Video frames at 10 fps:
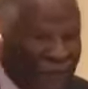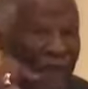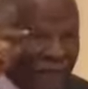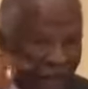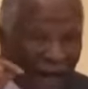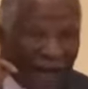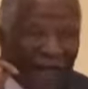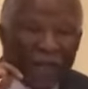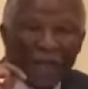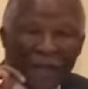read
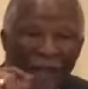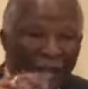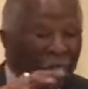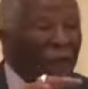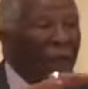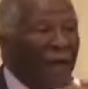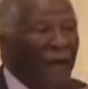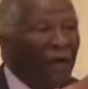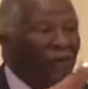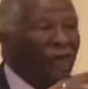that as
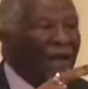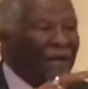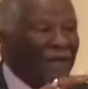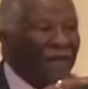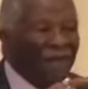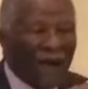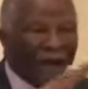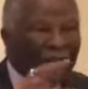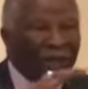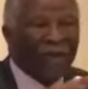being an offensive
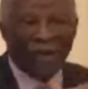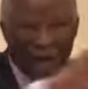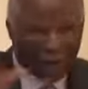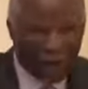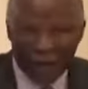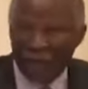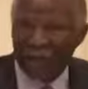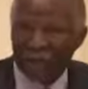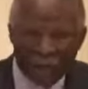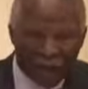against
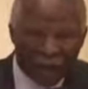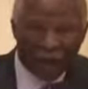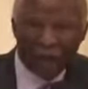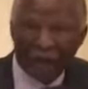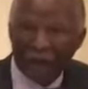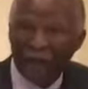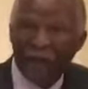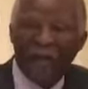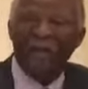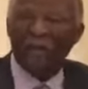Nigerians in South Africa,
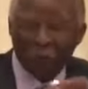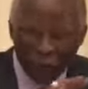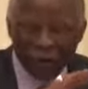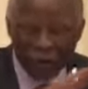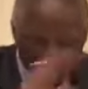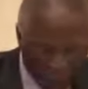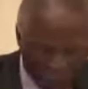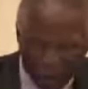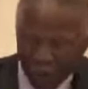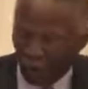because it's
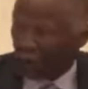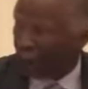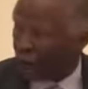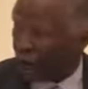not true.